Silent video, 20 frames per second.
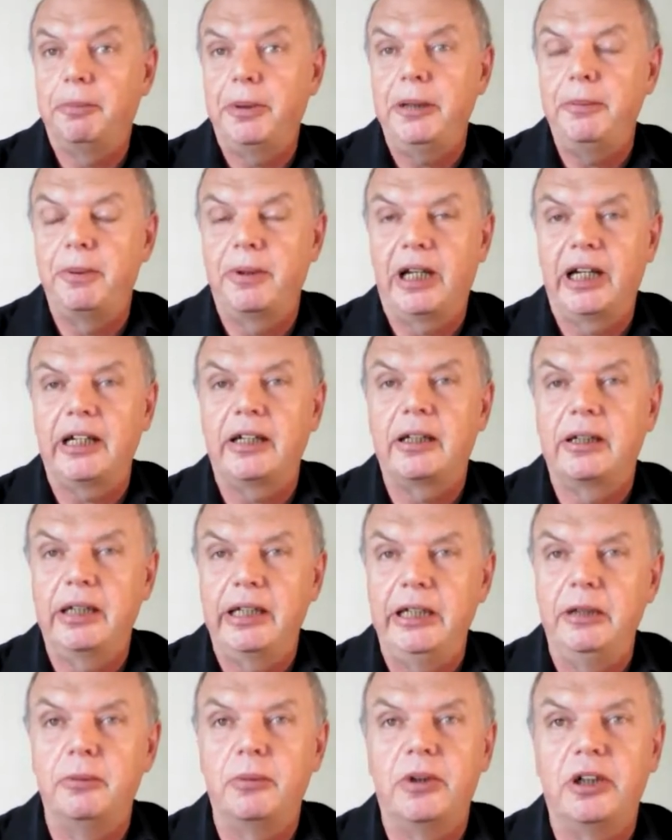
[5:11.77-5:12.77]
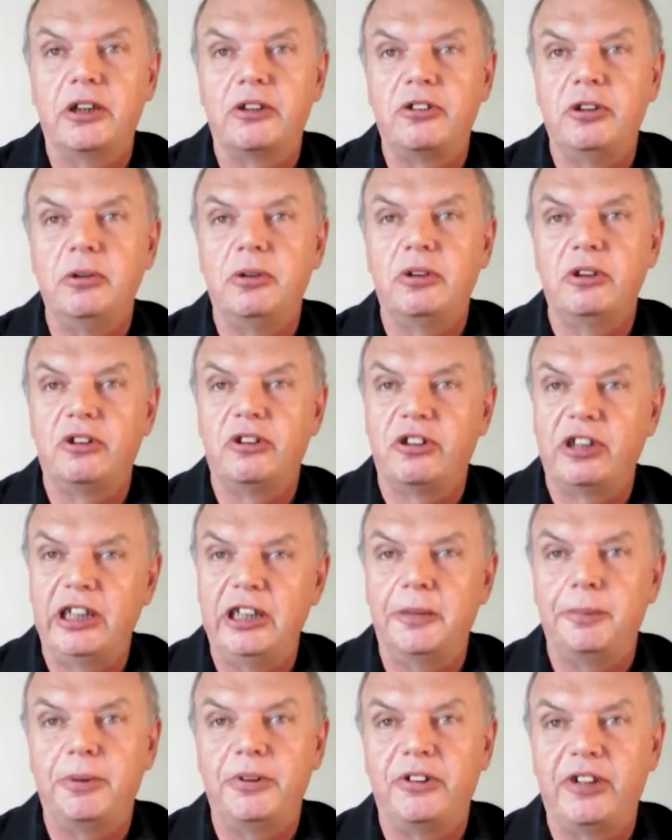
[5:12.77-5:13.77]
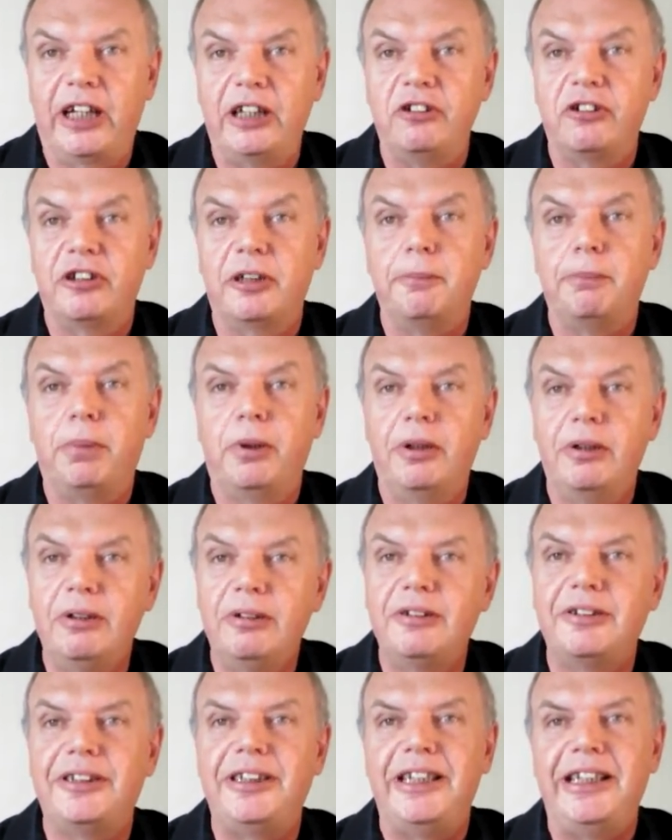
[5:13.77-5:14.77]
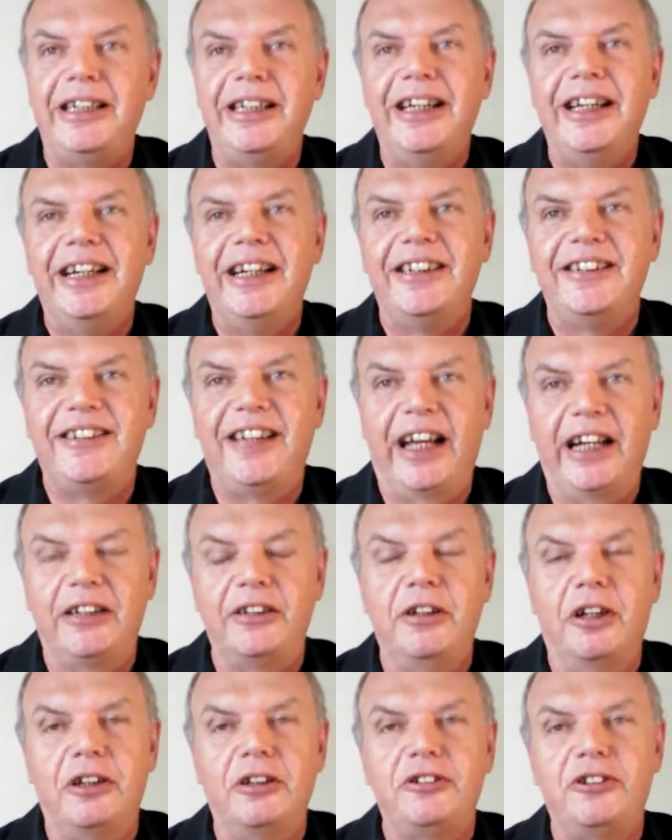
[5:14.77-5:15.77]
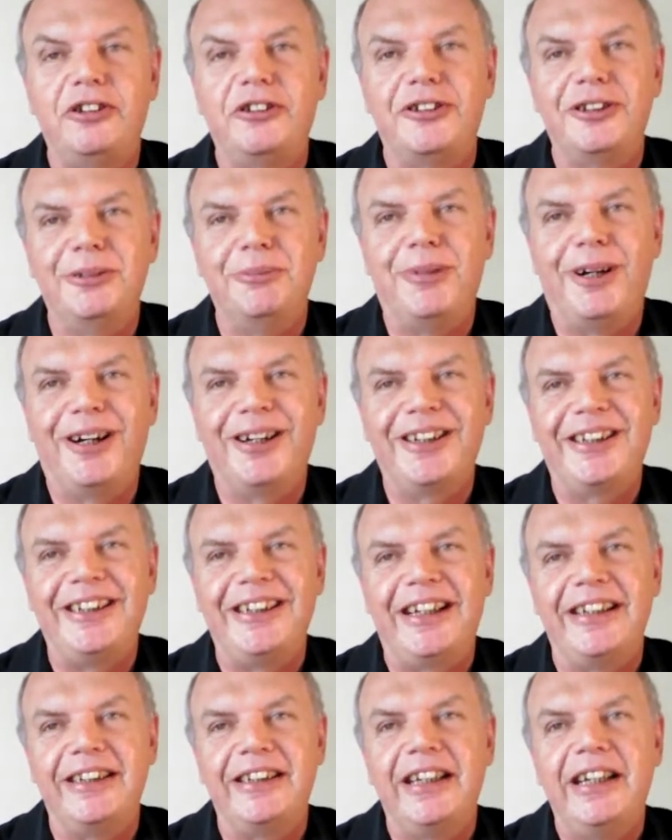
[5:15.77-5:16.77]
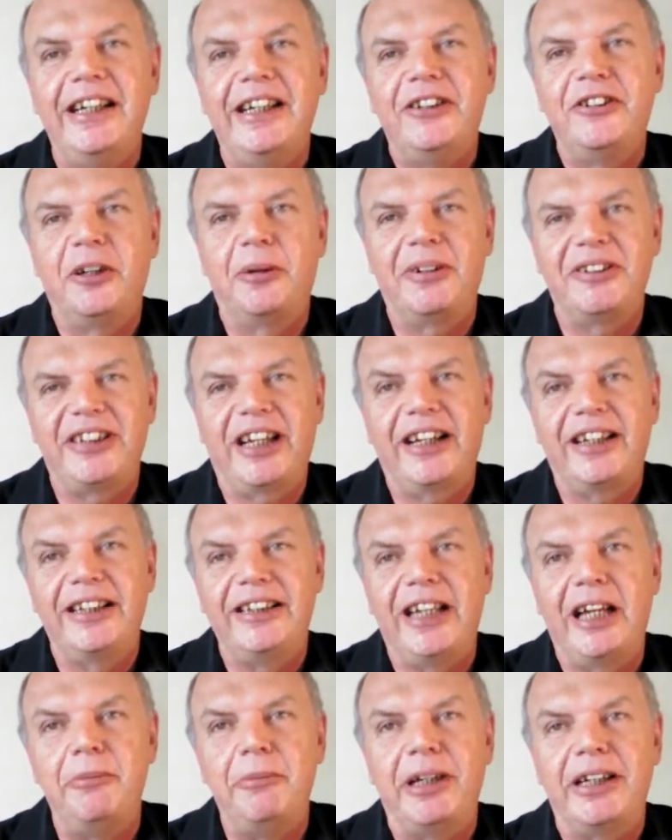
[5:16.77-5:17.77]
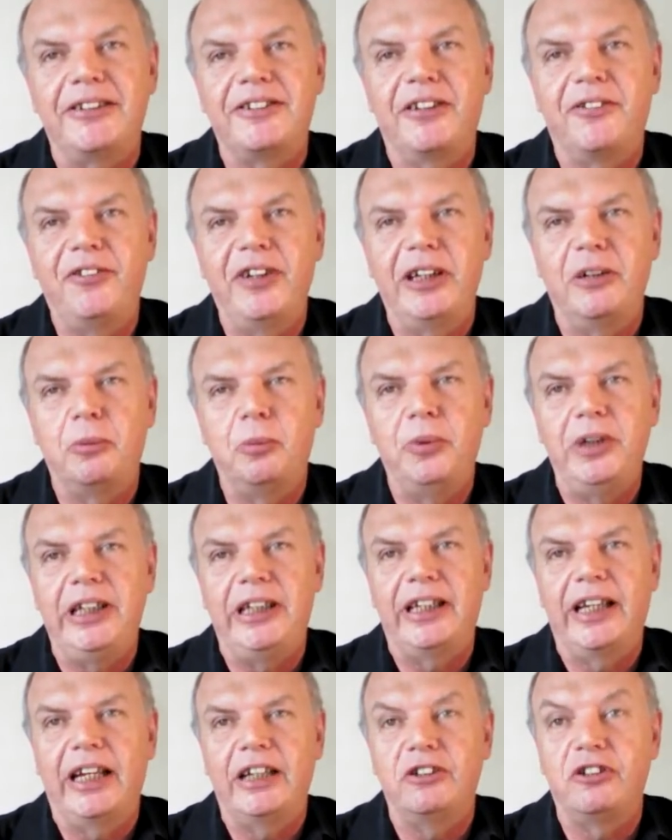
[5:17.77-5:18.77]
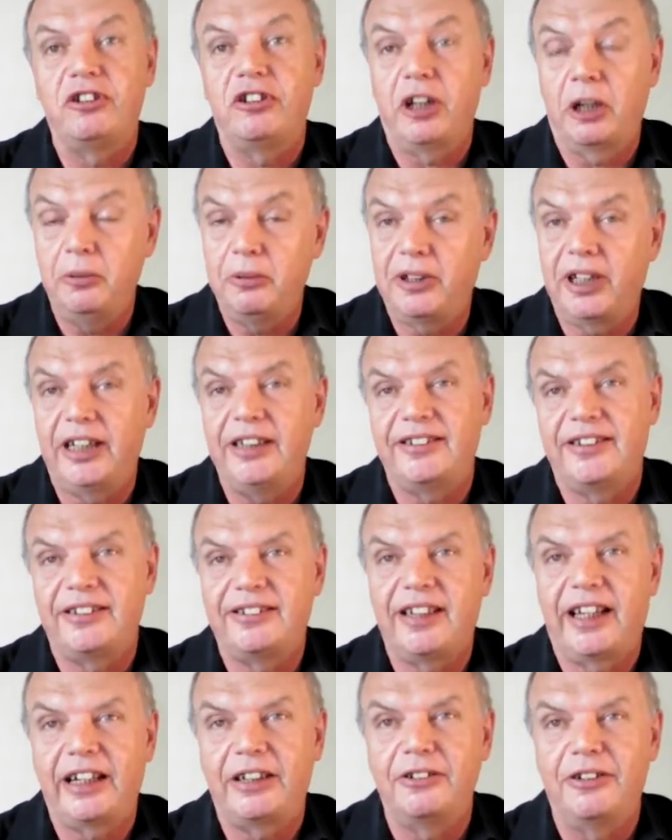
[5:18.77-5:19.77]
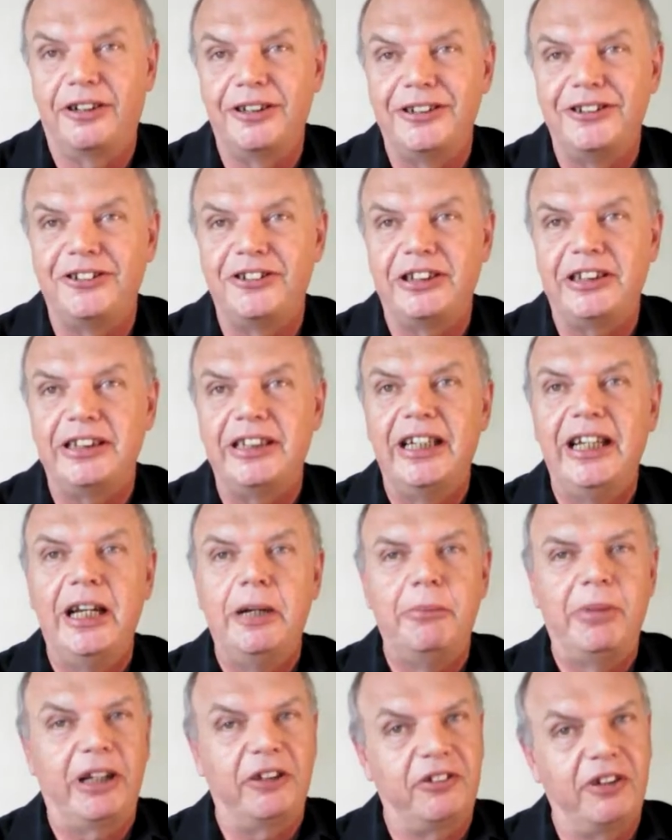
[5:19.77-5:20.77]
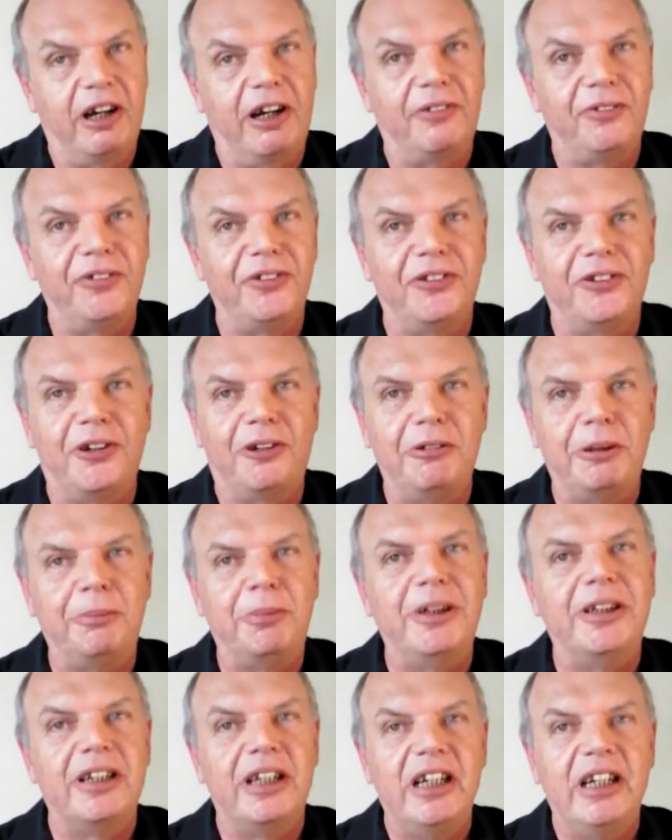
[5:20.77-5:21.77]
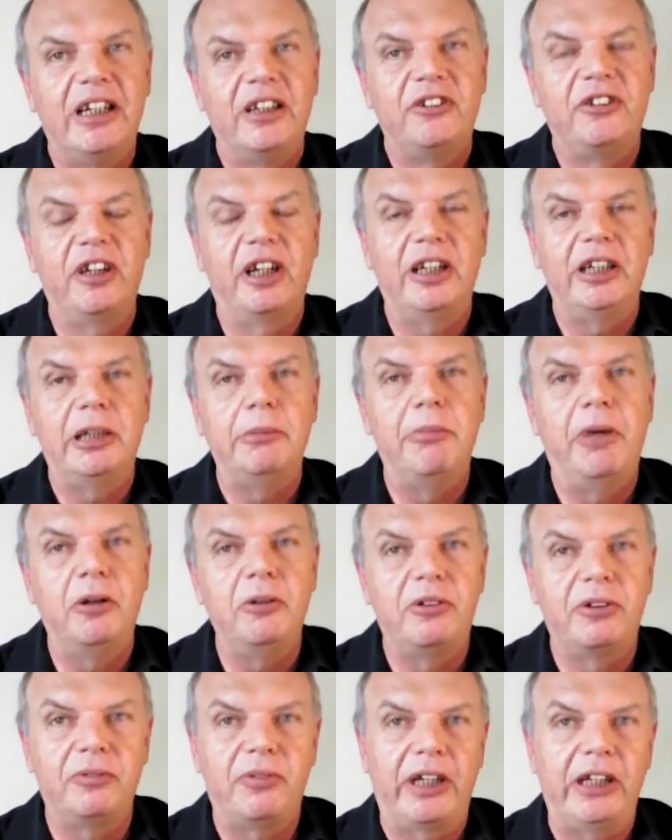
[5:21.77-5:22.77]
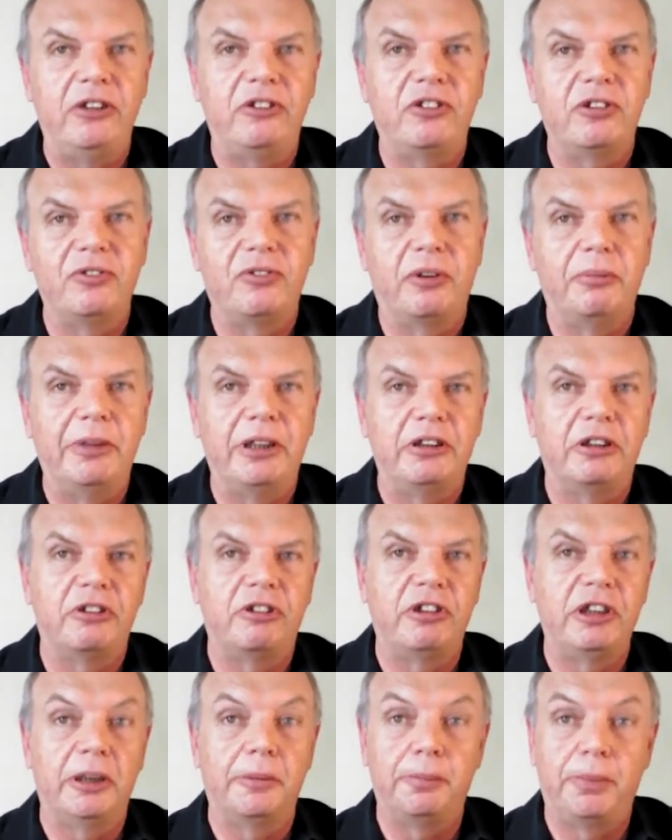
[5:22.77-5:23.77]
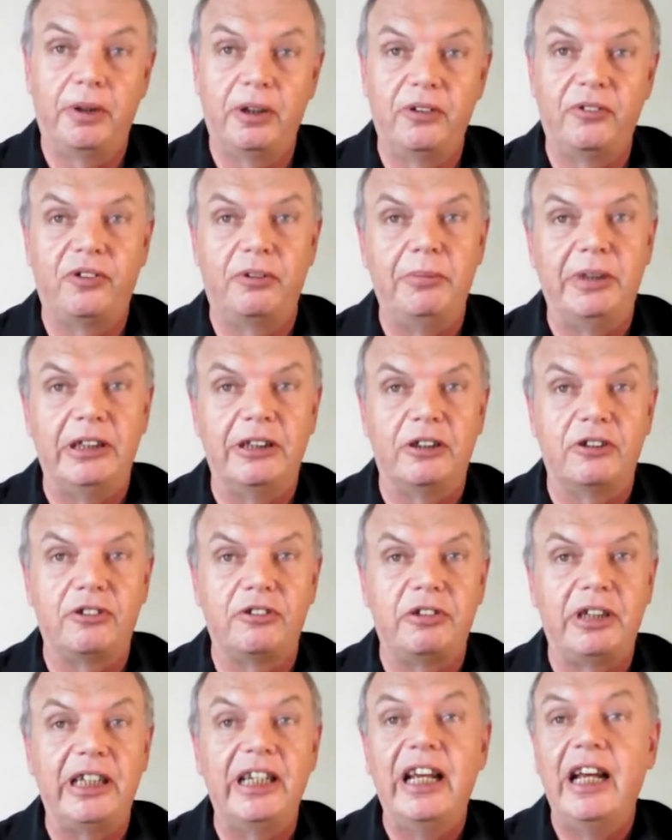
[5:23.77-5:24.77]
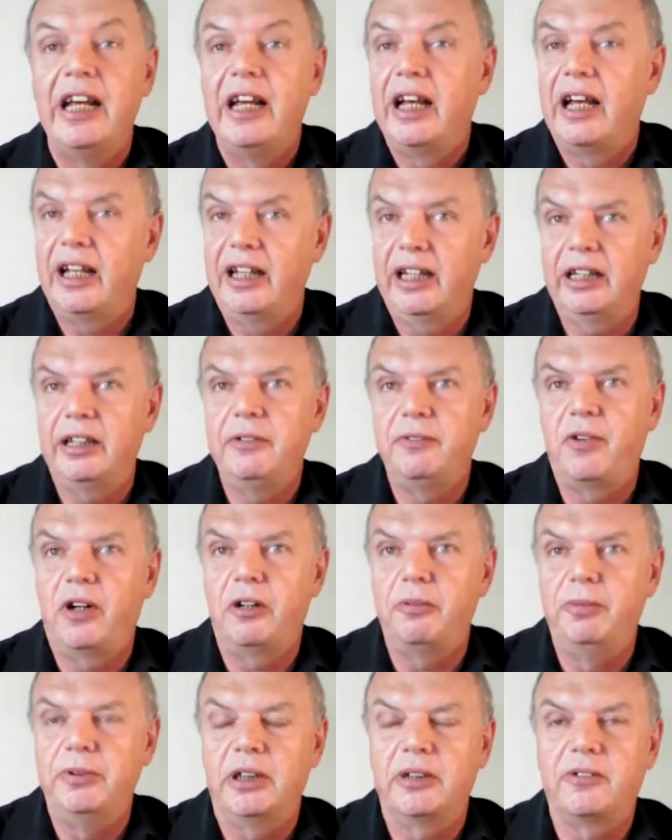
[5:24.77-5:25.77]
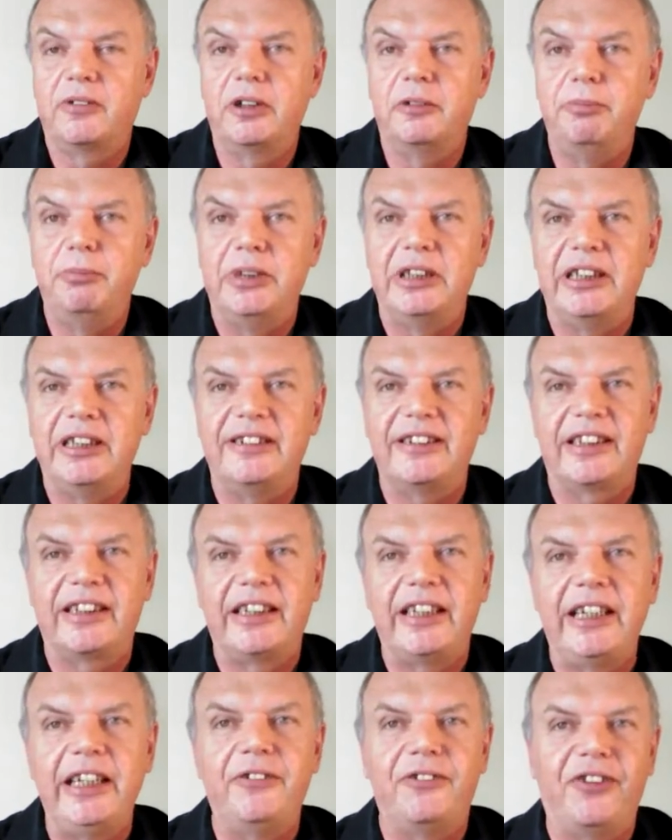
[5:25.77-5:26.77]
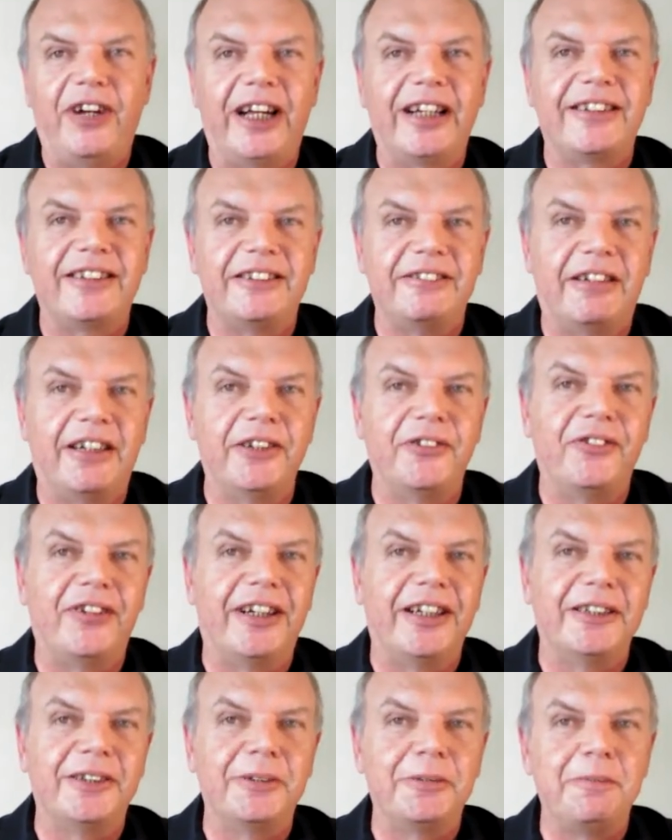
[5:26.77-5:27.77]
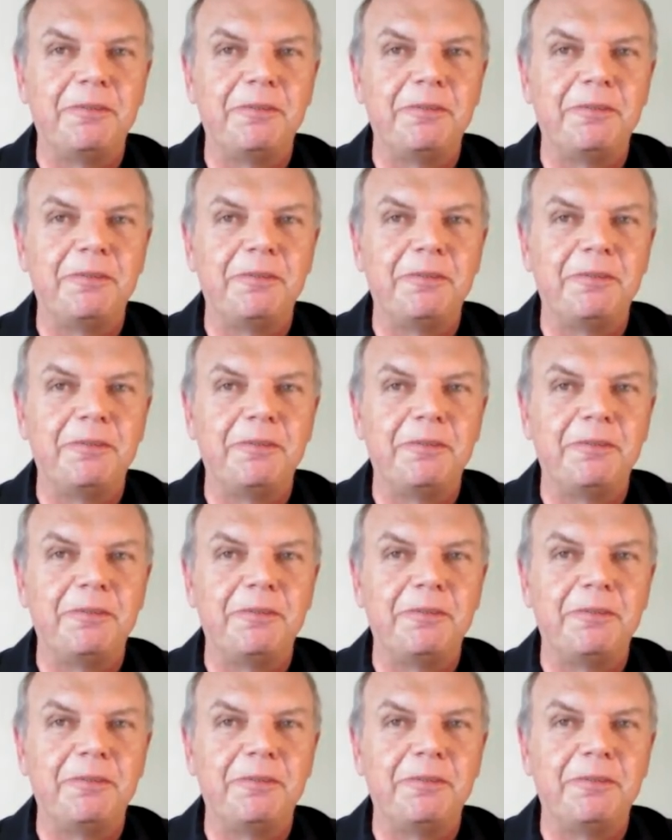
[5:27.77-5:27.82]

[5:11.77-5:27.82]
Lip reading: people like CleanWorks who could see the potential and pulled the technology to the market. And so as academics, I think we can showcase a technology. That's half the story, but certainly motivation from industry, the pull from industry, and involvement of government is a key factor, I find.